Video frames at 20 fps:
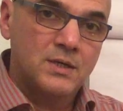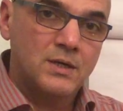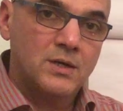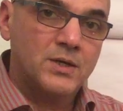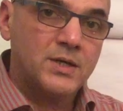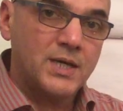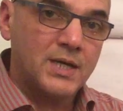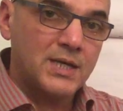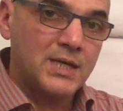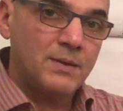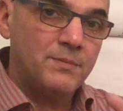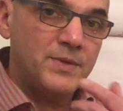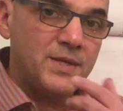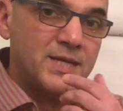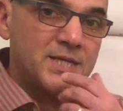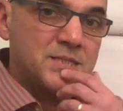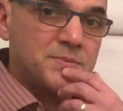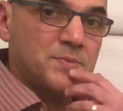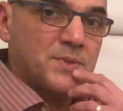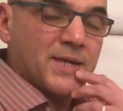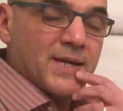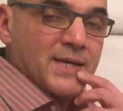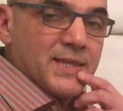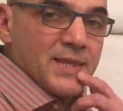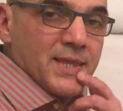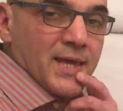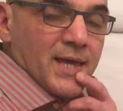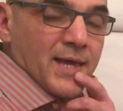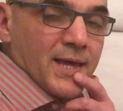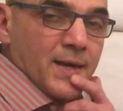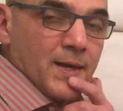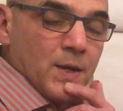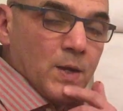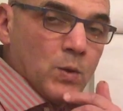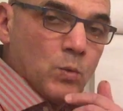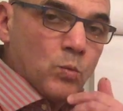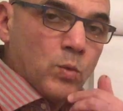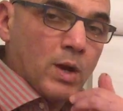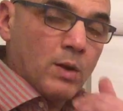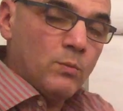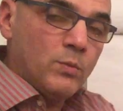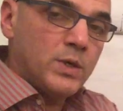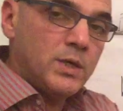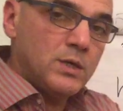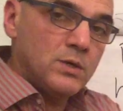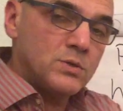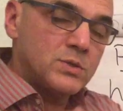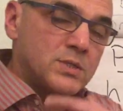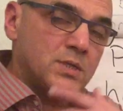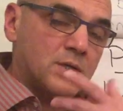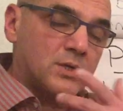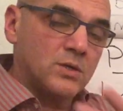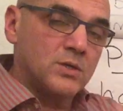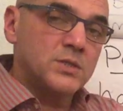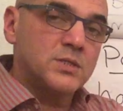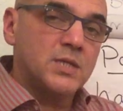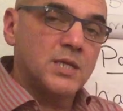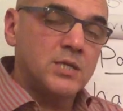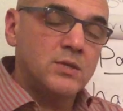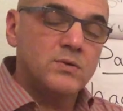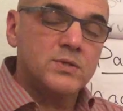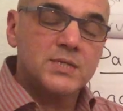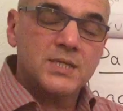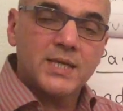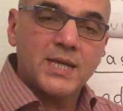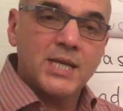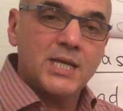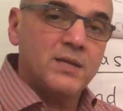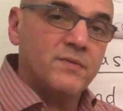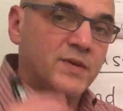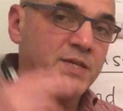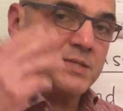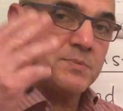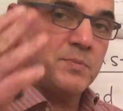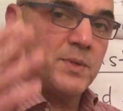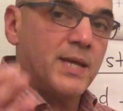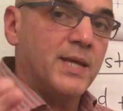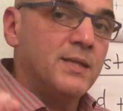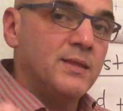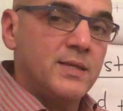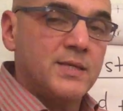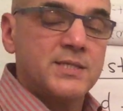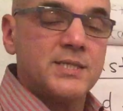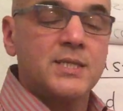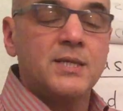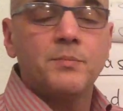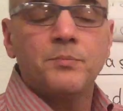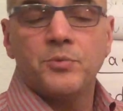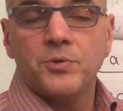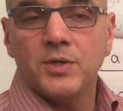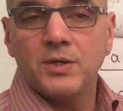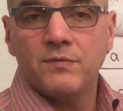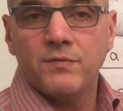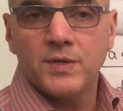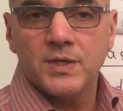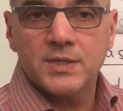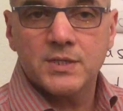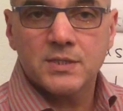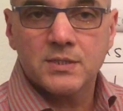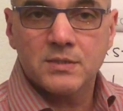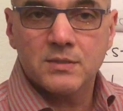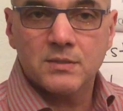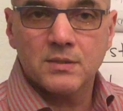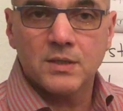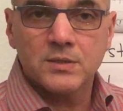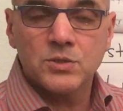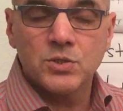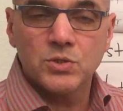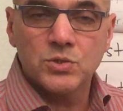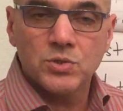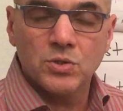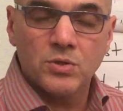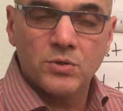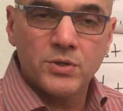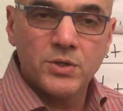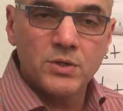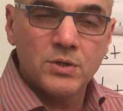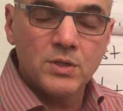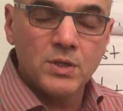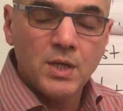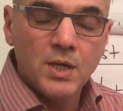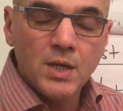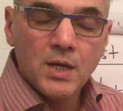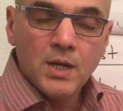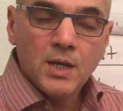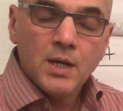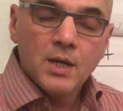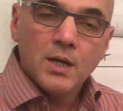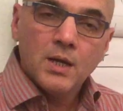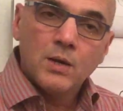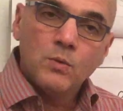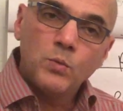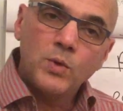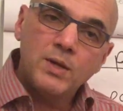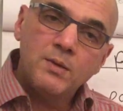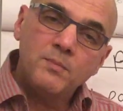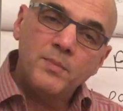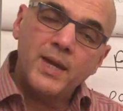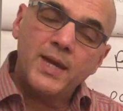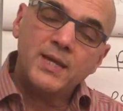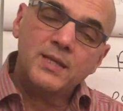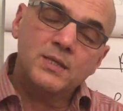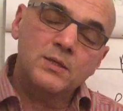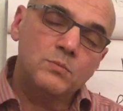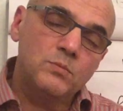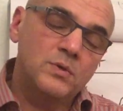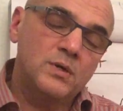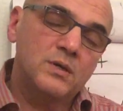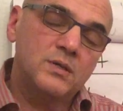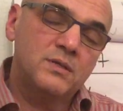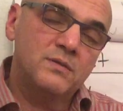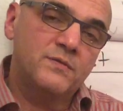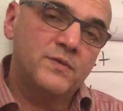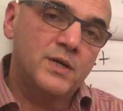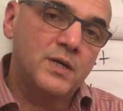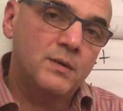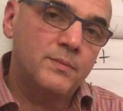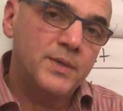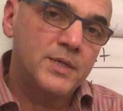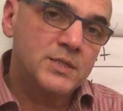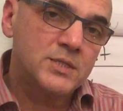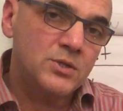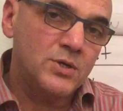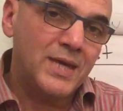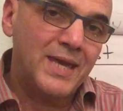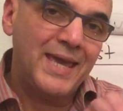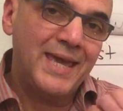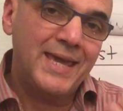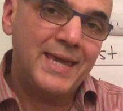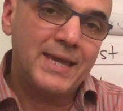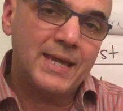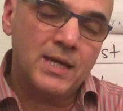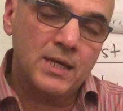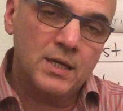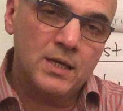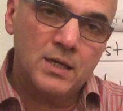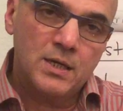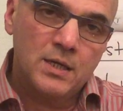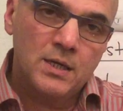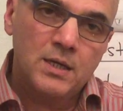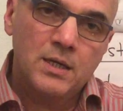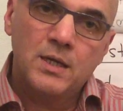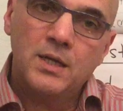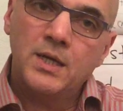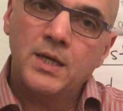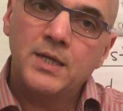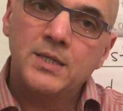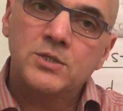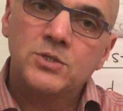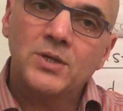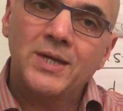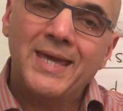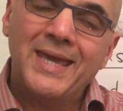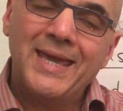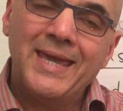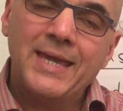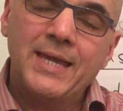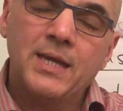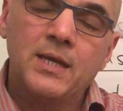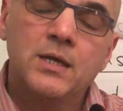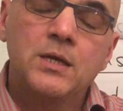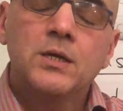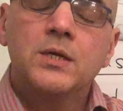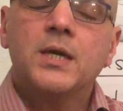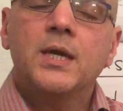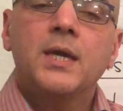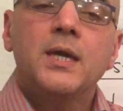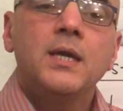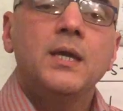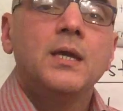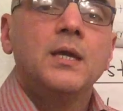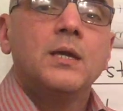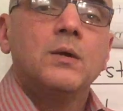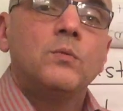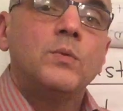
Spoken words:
Okay, let me explain that. When we use the continuous, again, I've explained this in a previous tutorial. We make the verb into ing, okay?